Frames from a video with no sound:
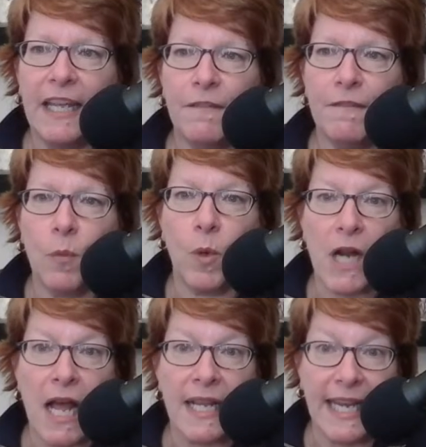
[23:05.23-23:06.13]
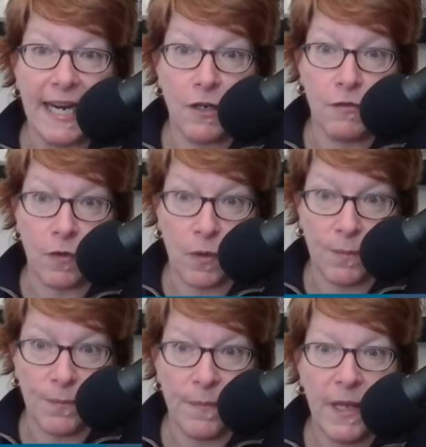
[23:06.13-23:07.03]
if we're not
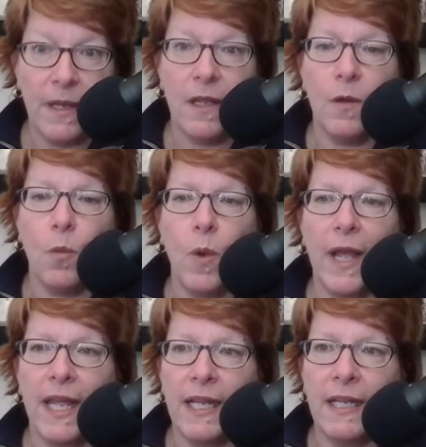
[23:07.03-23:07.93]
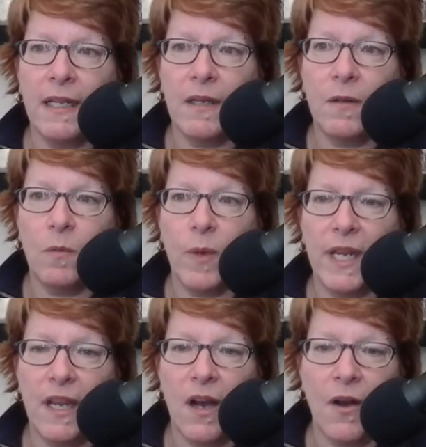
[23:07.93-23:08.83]
careful when
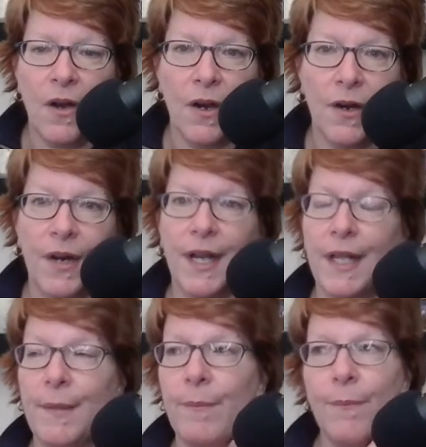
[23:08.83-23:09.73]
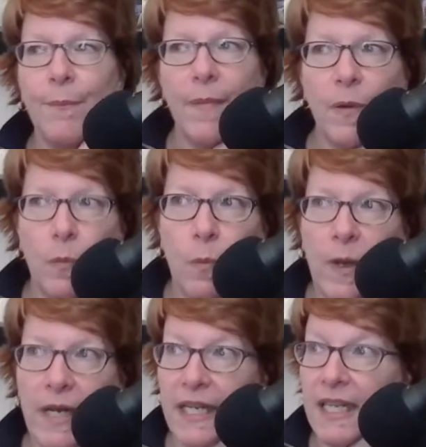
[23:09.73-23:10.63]
we are
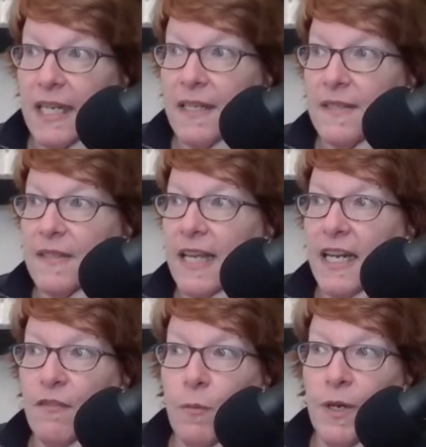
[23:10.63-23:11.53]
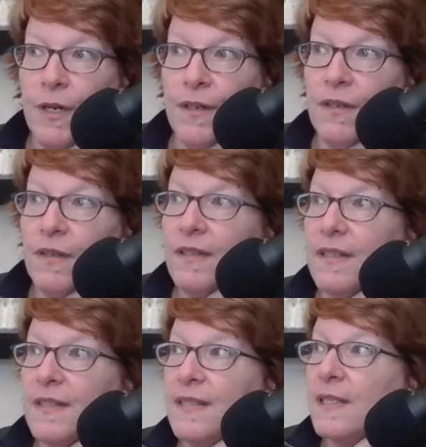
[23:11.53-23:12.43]
running these, and if we're
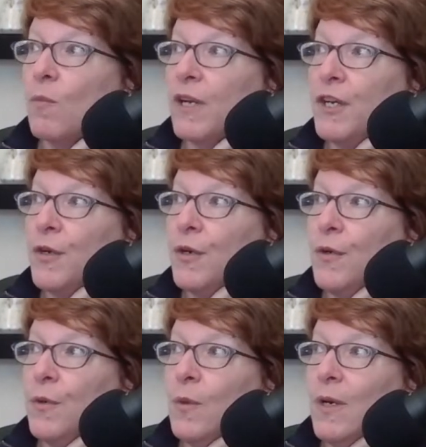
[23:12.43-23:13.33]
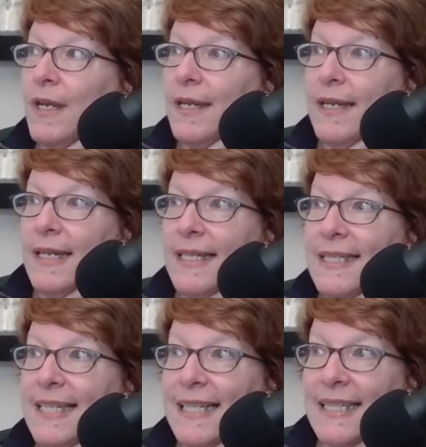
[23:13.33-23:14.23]
someone who
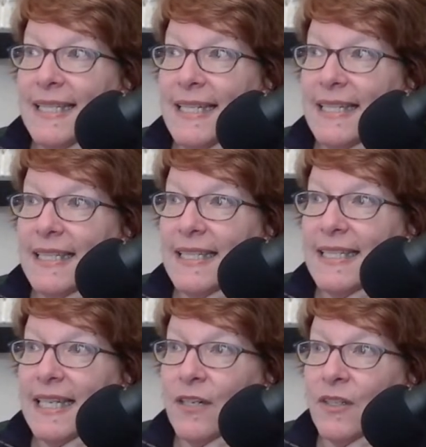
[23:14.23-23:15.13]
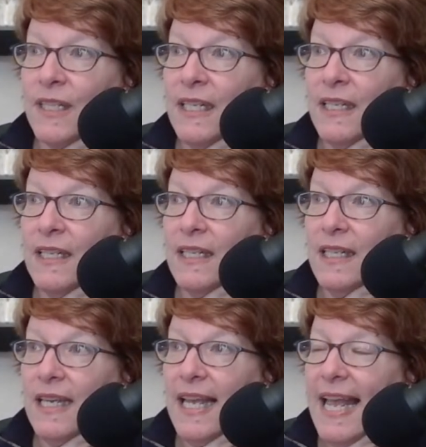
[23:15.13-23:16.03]
doesn't necessarily
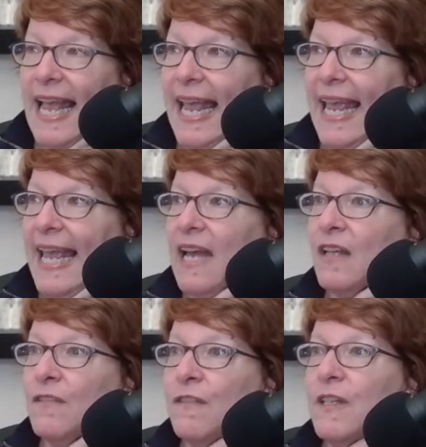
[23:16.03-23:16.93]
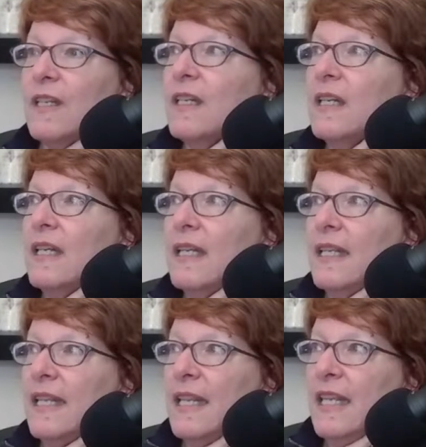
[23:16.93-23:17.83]
have
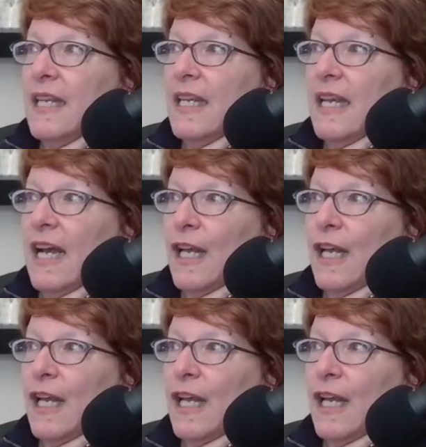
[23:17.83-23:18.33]
the